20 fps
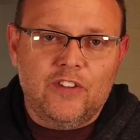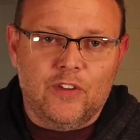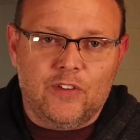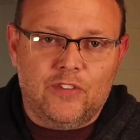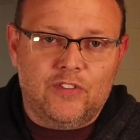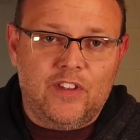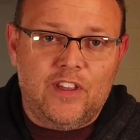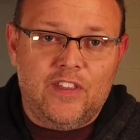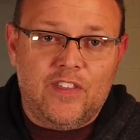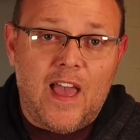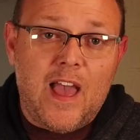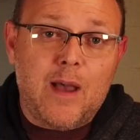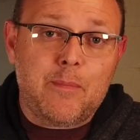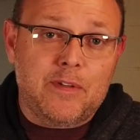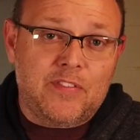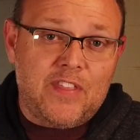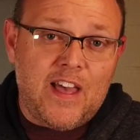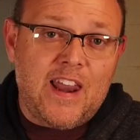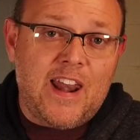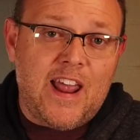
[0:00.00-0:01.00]
You'll see
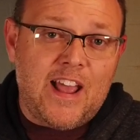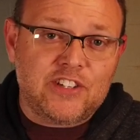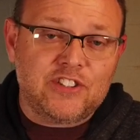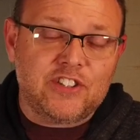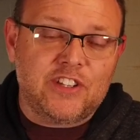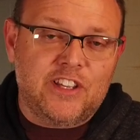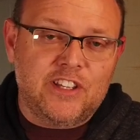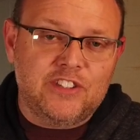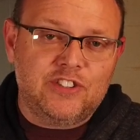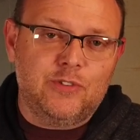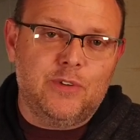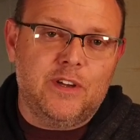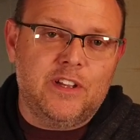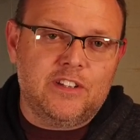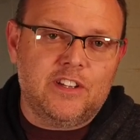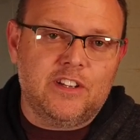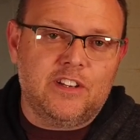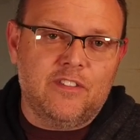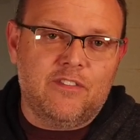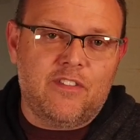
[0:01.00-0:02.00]
that, but that actually gets you
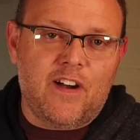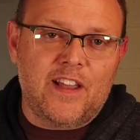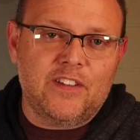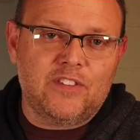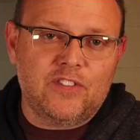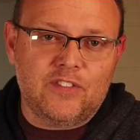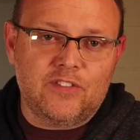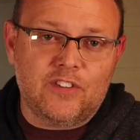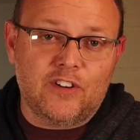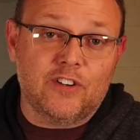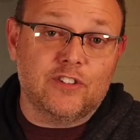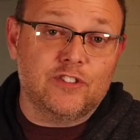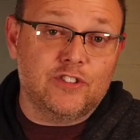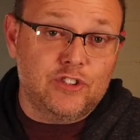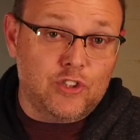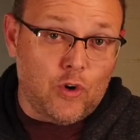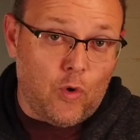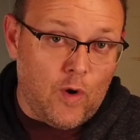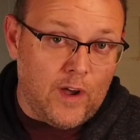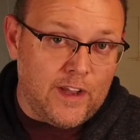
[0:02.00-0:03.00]
into devices that are
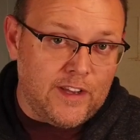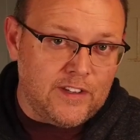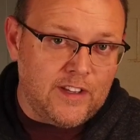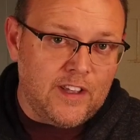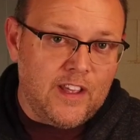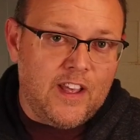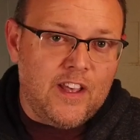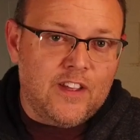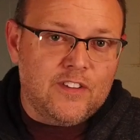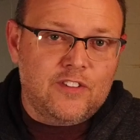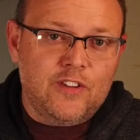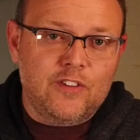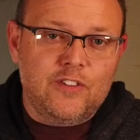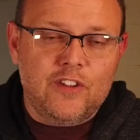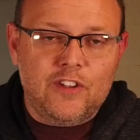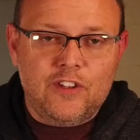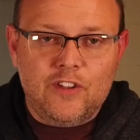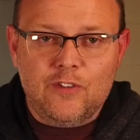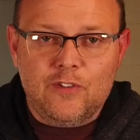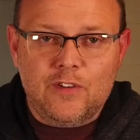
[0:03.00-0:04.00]
joined
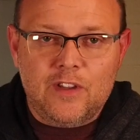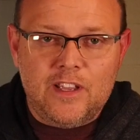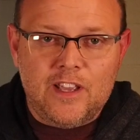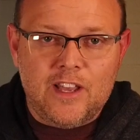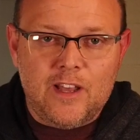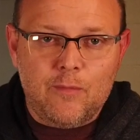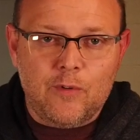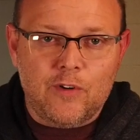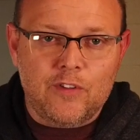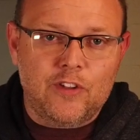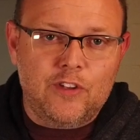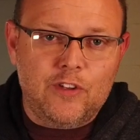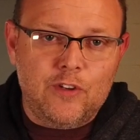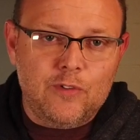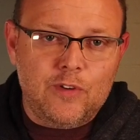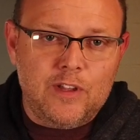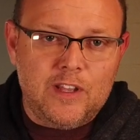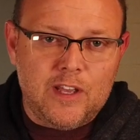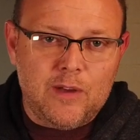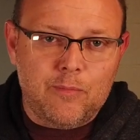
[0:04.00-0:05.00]
to the UDM or
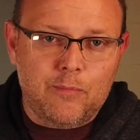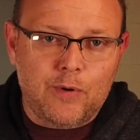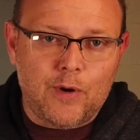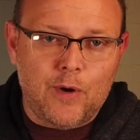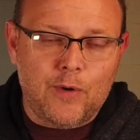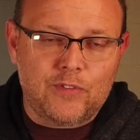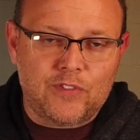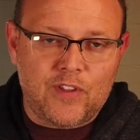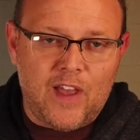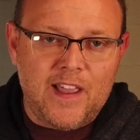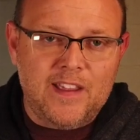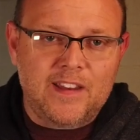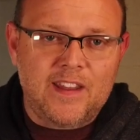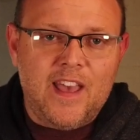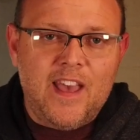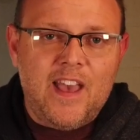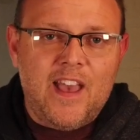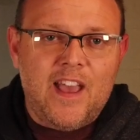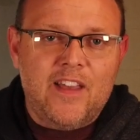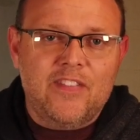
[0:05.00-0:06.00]
the UDM Pro
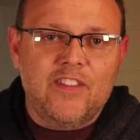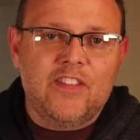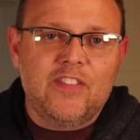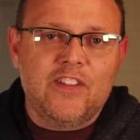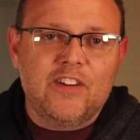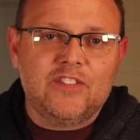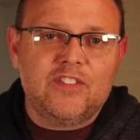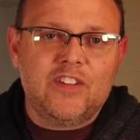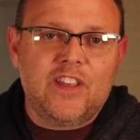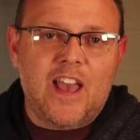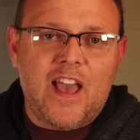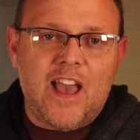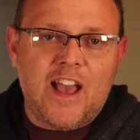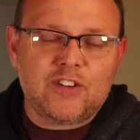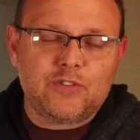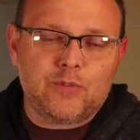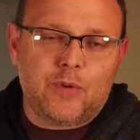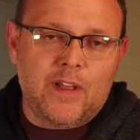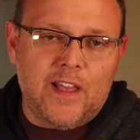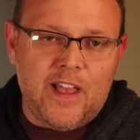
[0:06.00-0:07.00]
site. And then there's the
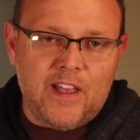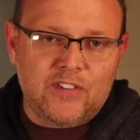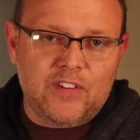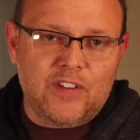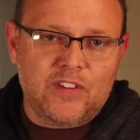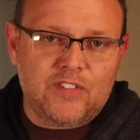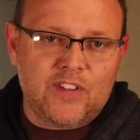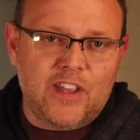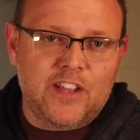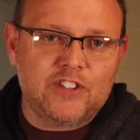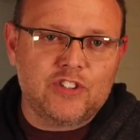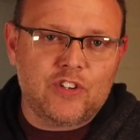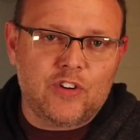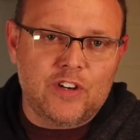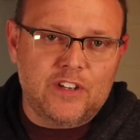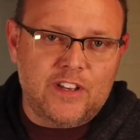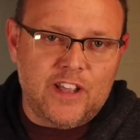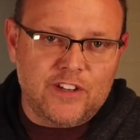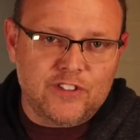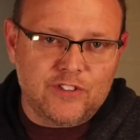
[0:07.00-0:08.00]
actual SSH
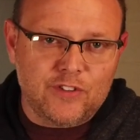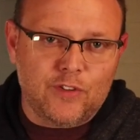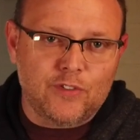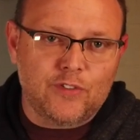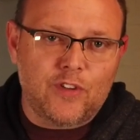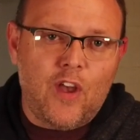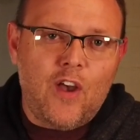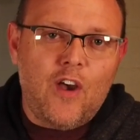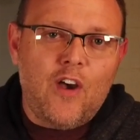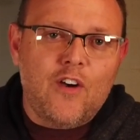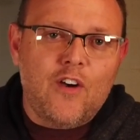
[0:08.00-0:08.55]
credentials